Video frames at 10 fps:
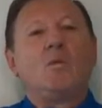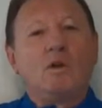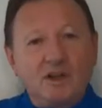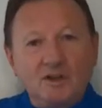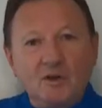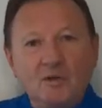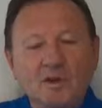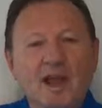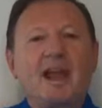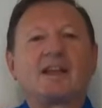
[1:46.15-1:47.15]
what do you do
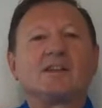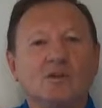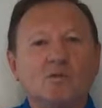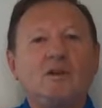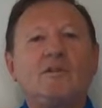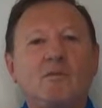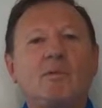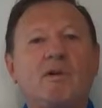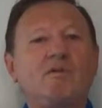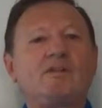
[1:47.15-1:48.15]
next, and all the different
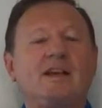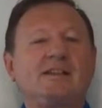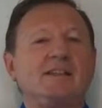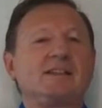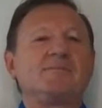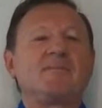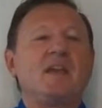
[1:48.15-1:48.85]
processes.